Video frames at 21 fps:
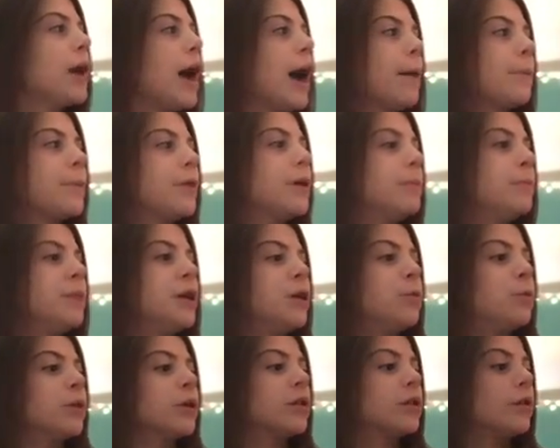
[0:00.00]
what happened to me
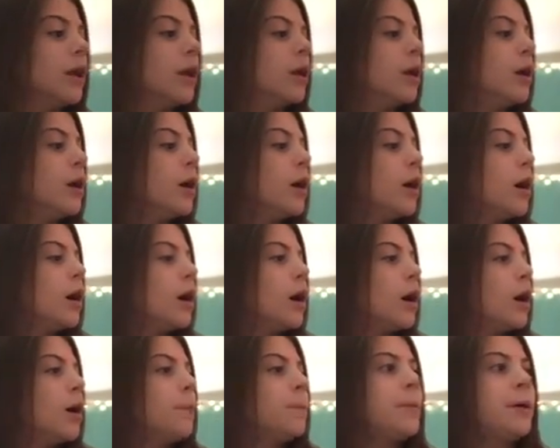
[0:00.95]
with the
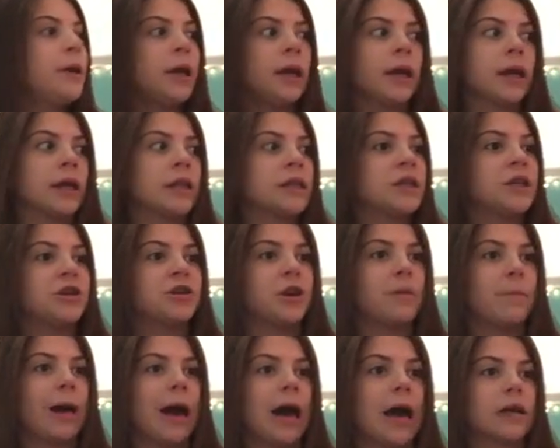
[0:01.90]
peeing in
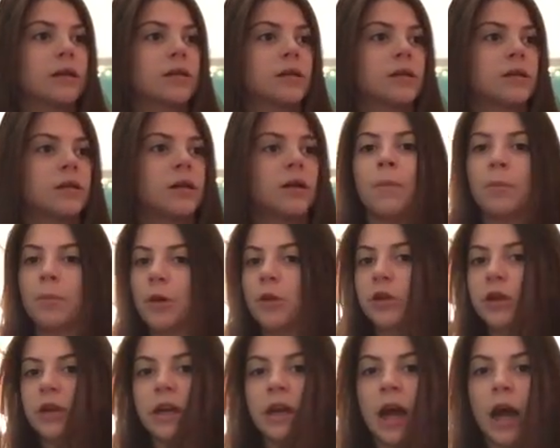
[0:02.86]
TJ Maxx, my brother
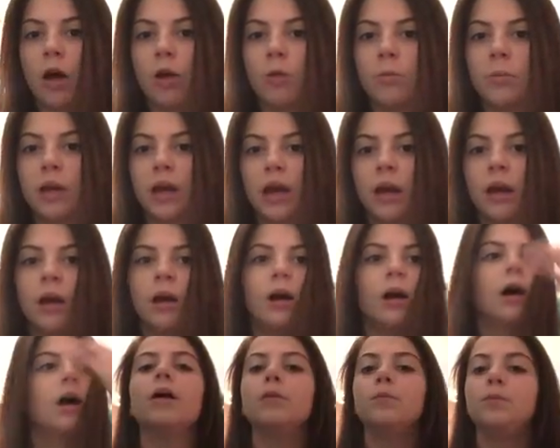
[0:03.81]
didn't help me.
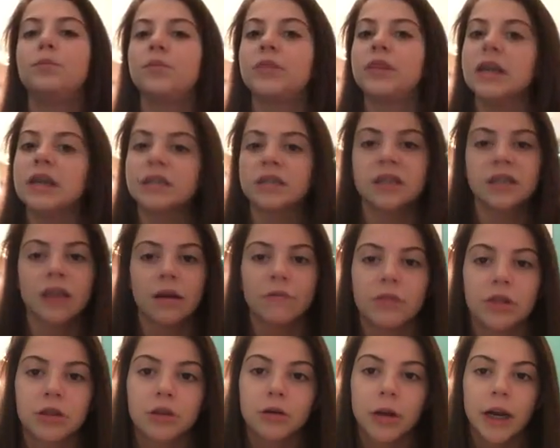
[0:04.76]
This
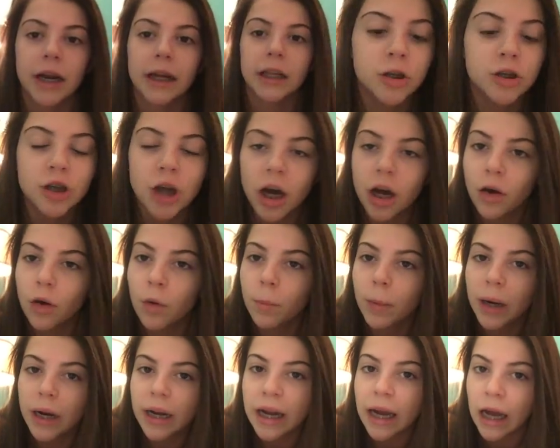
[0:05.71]
7th grade,
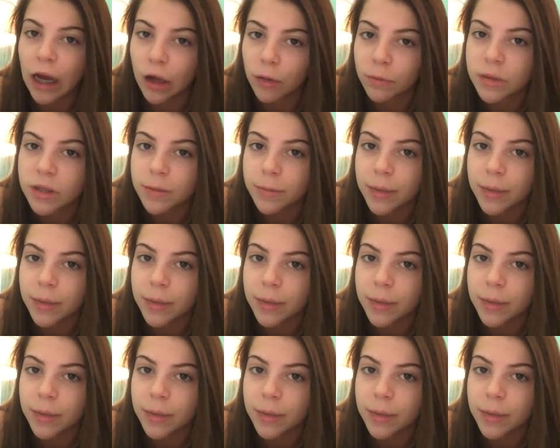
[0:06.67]
nobody helped